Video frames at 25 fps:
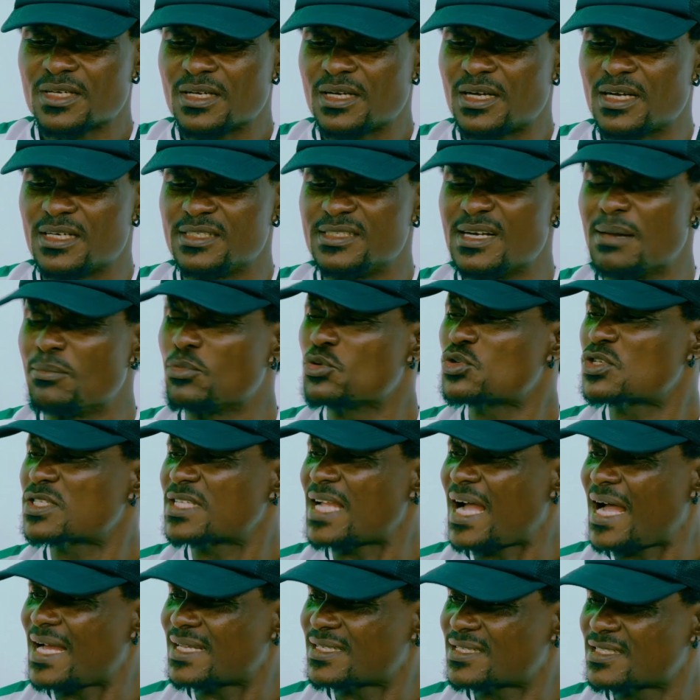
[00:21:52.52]
Remo
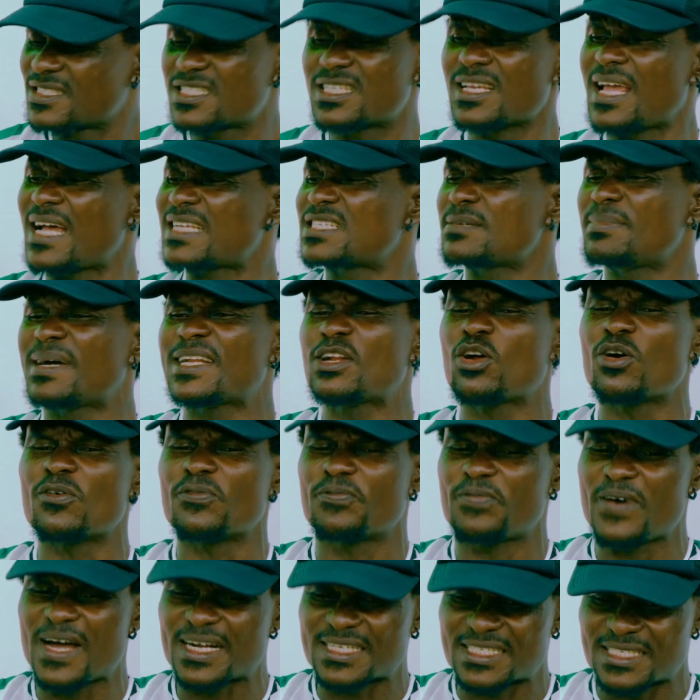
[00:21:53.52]
Stars. See, as a matter
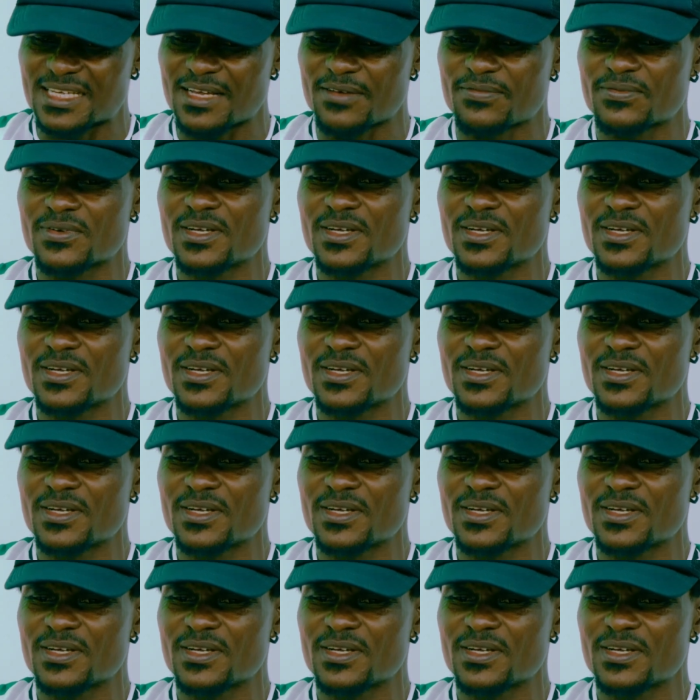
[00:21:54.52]
of fact,